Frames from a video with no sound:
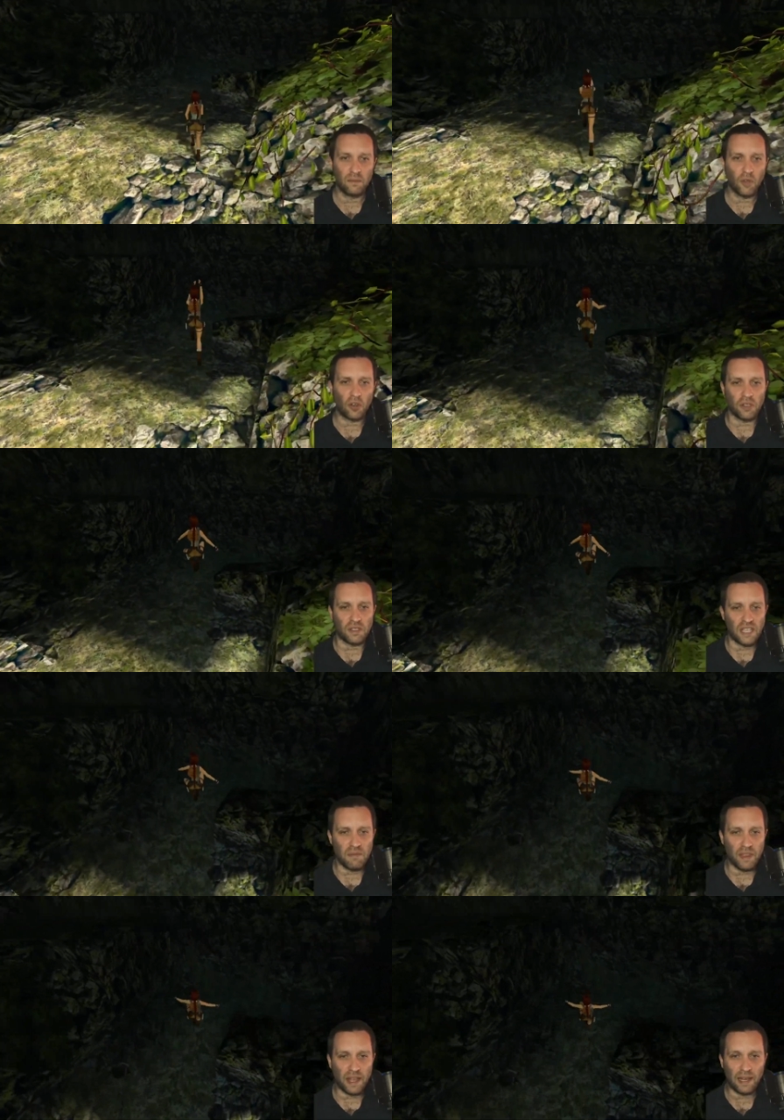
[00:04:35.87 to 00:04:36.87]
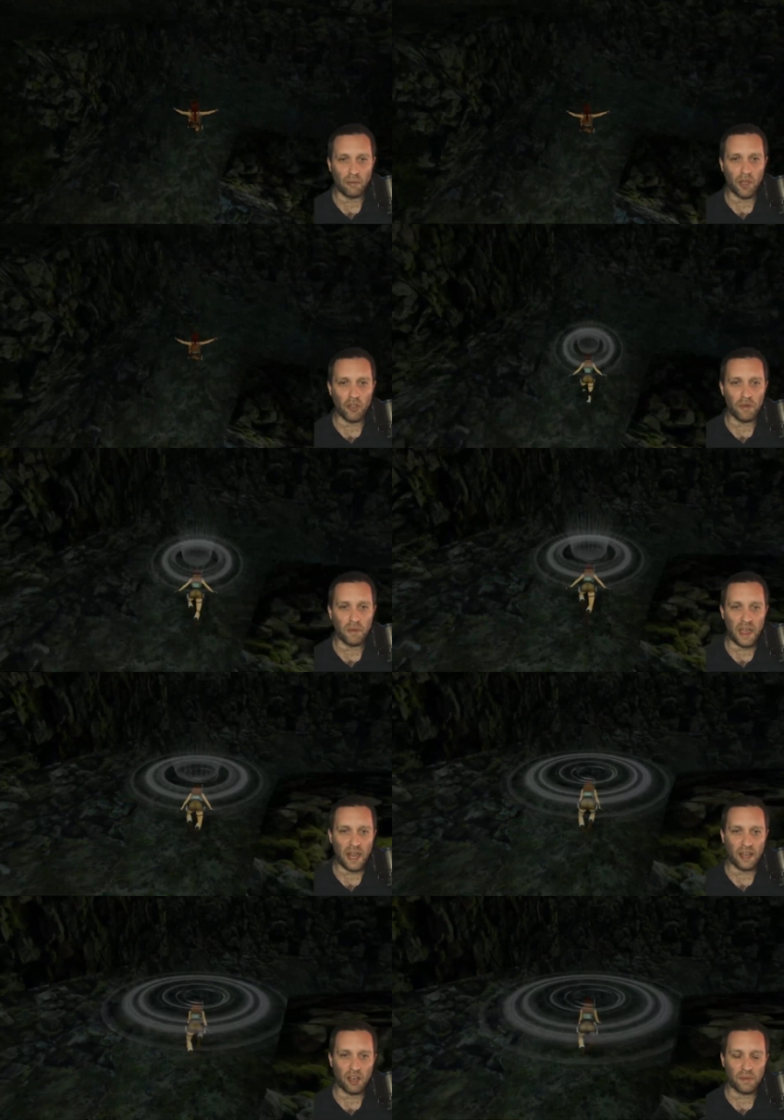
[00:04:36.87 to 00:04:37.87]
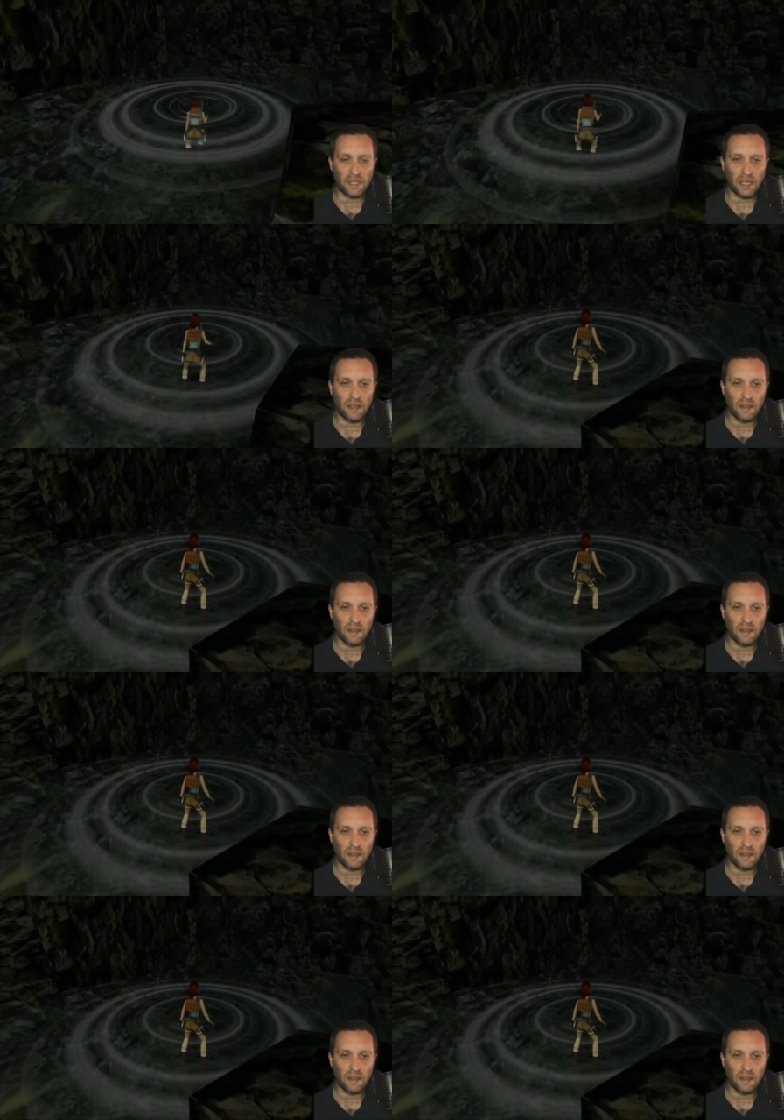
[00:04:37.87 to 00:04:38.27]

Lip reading: Not cutscene, but that little moment with the helicopter.